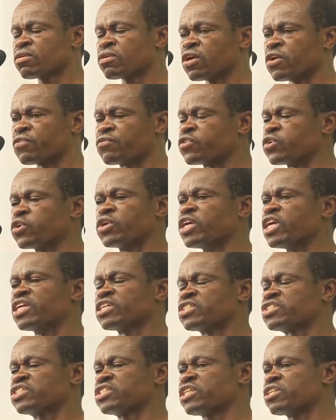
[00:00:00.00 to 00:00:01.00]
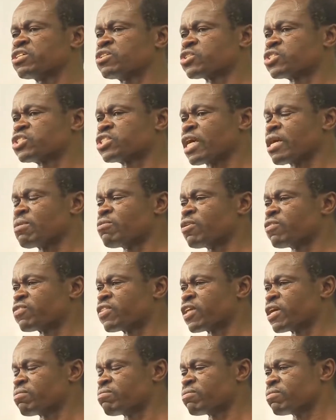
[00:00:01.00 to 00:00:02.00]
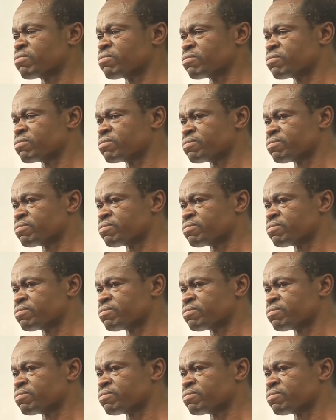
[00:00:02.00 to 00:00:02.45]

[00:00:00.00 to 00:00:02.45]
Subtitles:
If you listen to some of them,